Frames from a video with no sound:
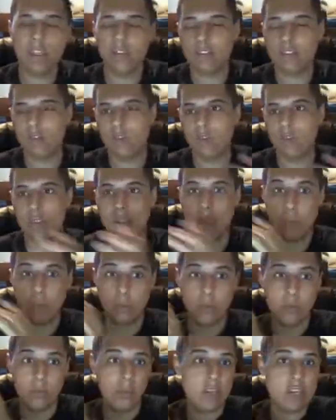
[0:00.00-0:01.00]
There's only,
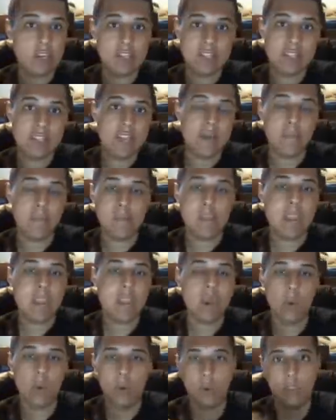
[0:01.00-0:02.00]
they just let it
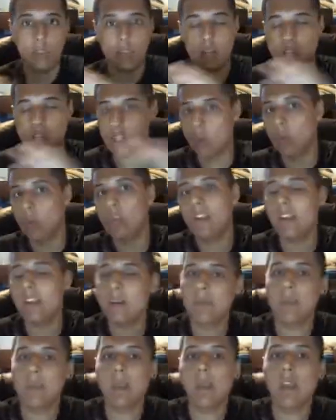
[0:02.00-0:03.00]
be or they don't let
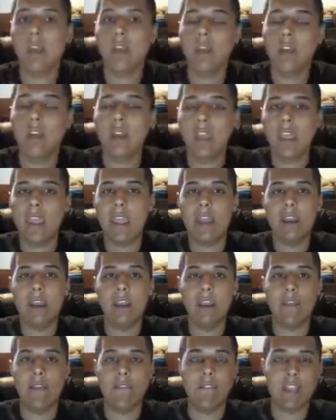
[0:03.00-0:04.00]
it be. And
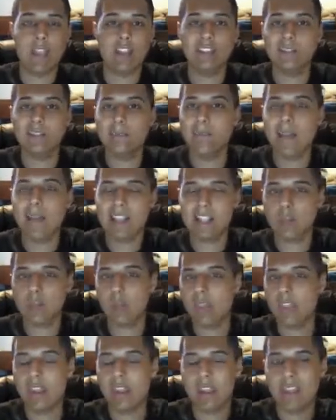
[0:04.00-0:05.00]
if they just mess
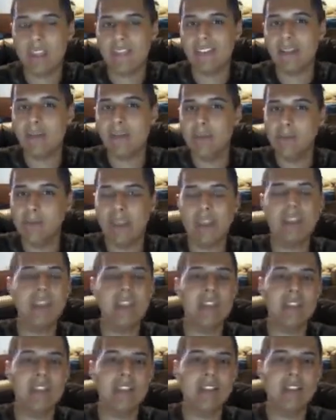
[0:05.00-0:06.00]
with it even a bit,
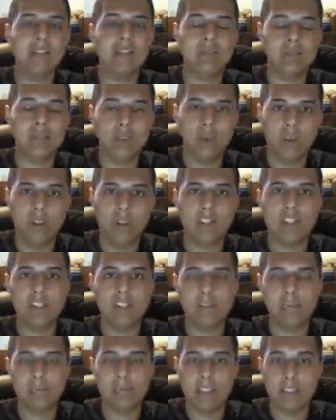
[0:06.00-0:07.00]
it's going
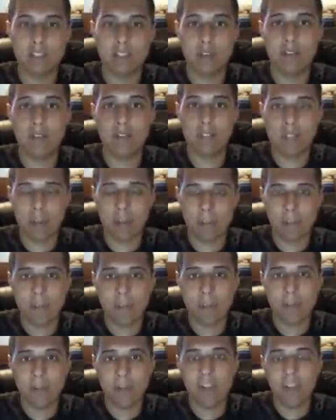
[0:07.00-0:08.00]
to piss off a lot of
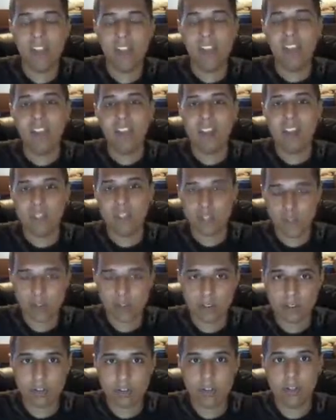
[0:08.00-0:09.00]
people. In
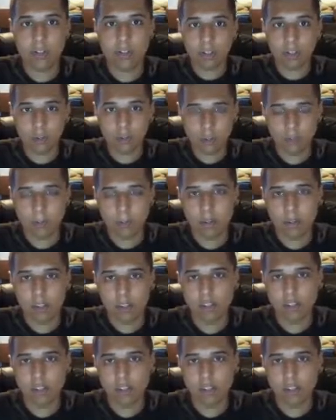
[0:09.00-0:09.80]
turn, they're going to lose money.